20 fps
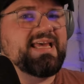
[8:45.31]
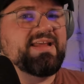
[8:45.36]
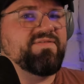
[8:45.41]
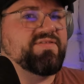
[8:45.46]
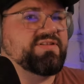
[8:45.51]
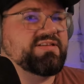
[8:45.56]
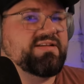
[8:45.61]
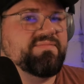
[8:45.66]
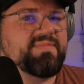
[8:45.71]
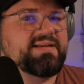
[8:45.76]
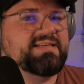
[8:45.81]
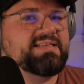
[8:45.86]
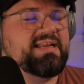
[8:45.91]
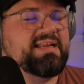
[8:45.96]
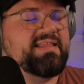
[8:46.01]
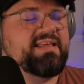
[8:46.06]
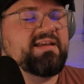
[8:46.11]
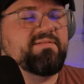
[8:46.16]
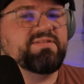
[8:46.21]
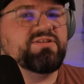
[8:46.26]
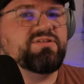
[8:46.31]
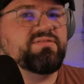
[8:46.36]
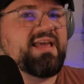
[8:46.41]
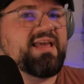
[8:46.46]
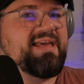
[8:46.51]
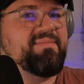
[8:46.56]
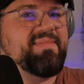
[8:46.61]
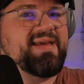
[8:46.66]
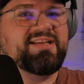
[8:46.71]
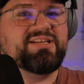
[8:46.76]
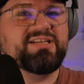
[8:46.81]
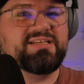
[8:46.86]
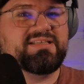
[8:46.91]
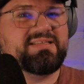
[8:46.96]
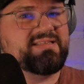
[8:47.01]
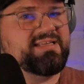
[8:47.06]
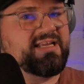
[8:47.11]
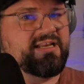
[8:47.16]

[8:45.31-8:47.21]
And for some reason in the original game, it just